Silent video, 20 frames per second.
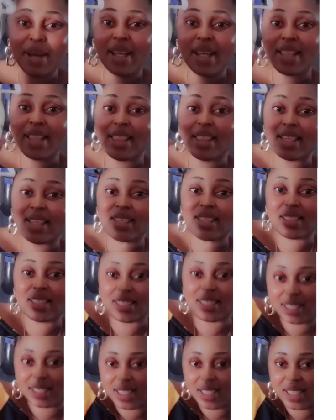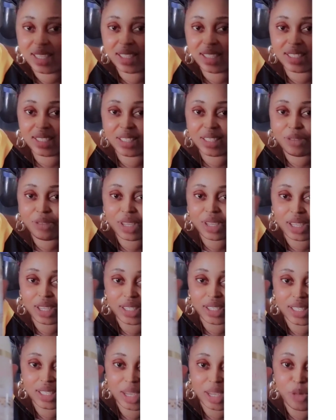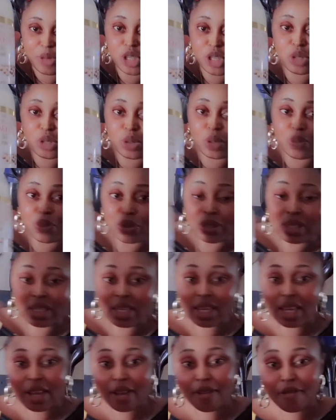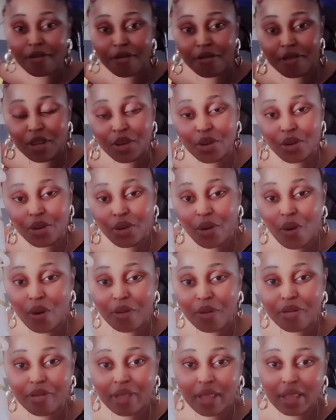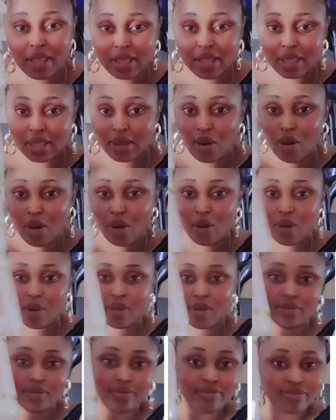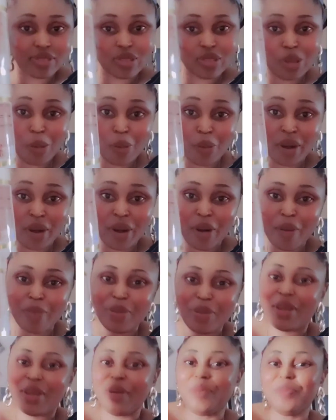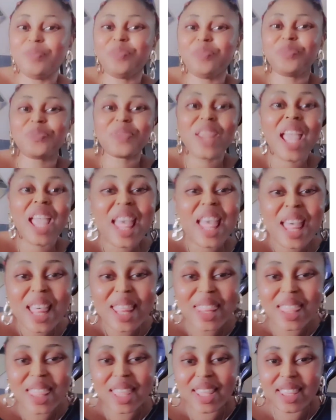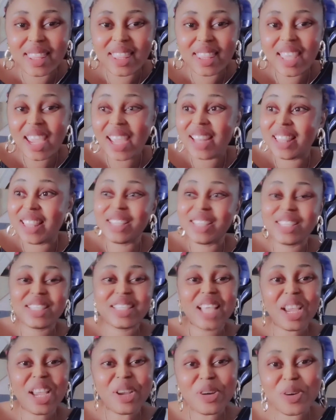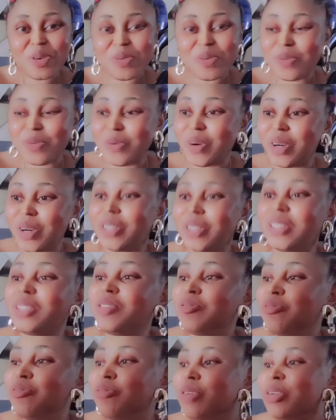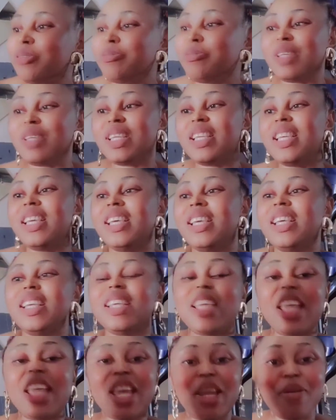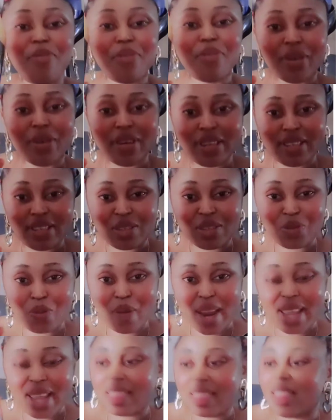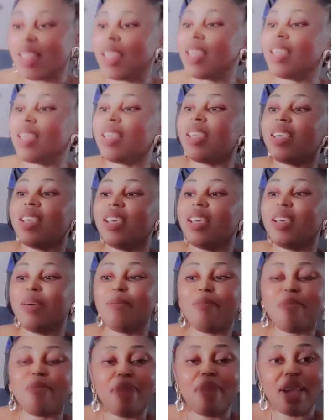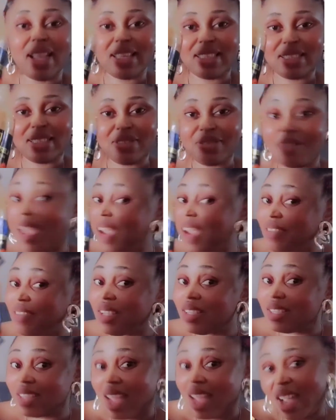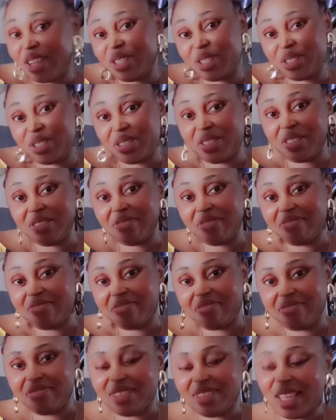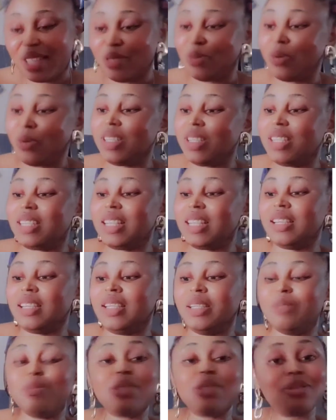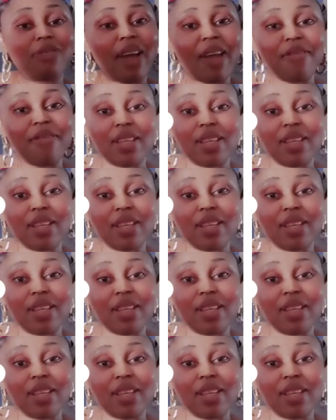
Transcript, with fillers: this is it if you can see i'm going to be putting a video of this somewhere up here. Then the second one will be K Brothers Whitening Baths, five days action. That's what it claims, five days